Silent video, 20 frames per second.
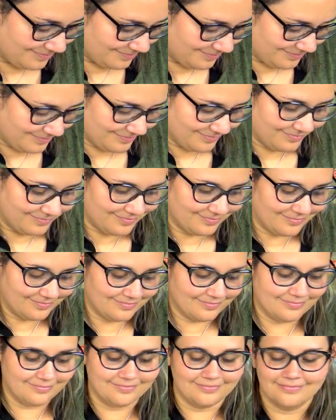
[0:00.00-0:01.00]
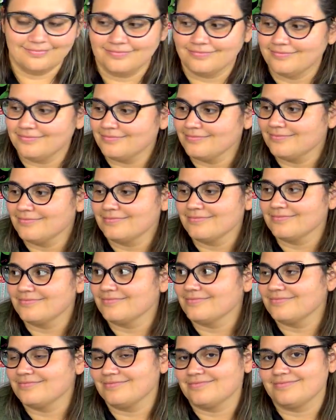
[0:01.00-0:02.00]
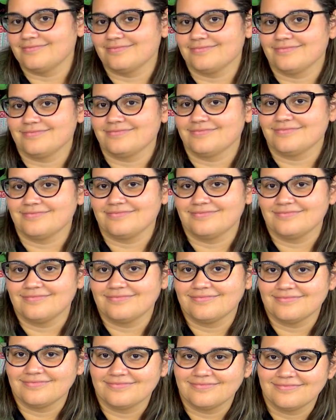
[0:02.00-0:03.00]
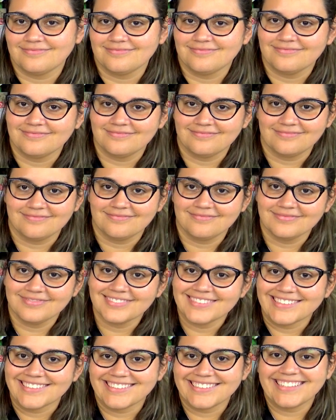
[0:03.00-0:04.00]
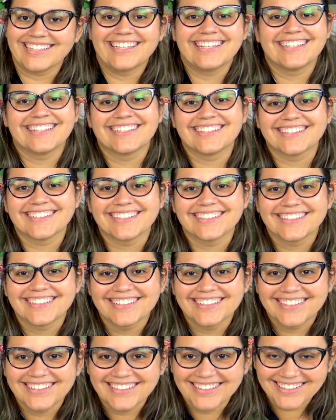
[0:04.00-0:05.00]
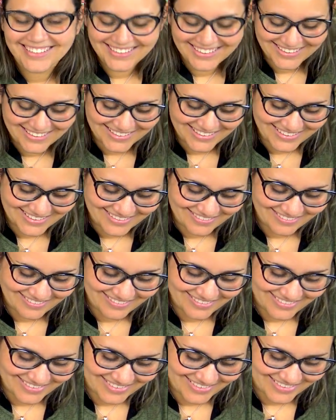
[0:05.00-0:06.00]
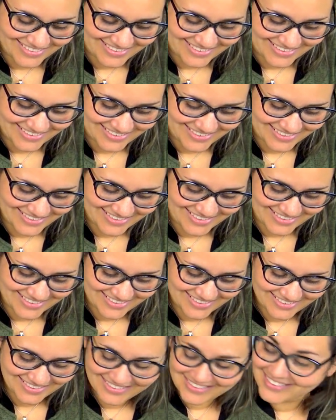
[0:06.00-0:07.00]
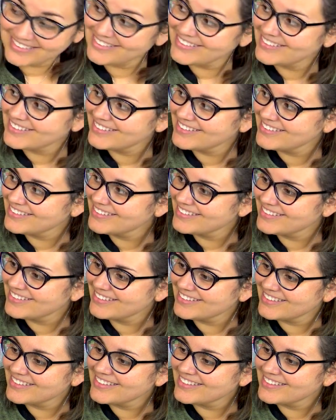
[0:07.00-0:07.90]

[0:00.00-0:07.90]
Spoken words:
[no speech]